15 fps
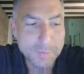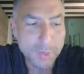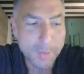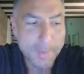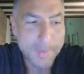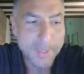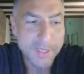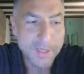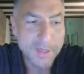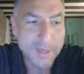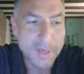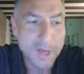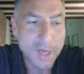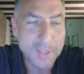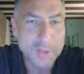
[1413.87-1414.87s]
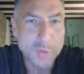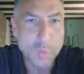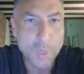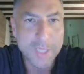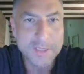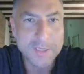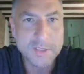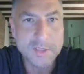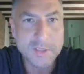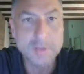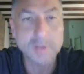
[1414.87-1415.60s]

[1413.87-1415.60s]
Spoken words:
probably not what